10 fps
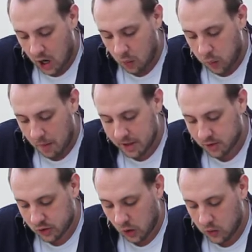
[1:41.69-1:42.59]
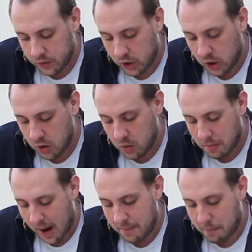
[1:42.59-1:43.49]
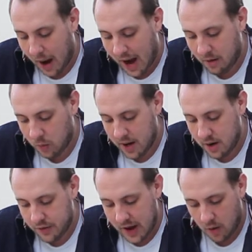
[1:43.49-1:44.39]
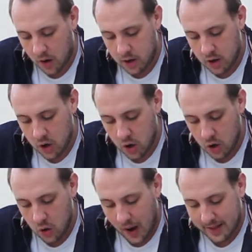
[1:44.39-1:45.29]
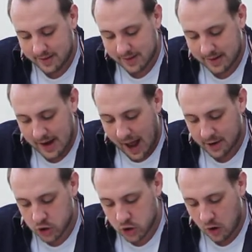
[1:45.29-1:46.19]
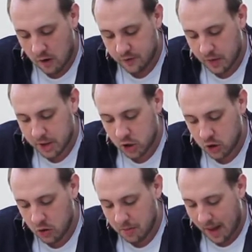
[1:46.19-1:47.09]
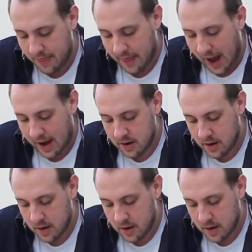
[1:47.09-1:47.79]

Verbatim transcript: a woman sold to you by a pirate, Theron, who had snatched her from a tomb at that?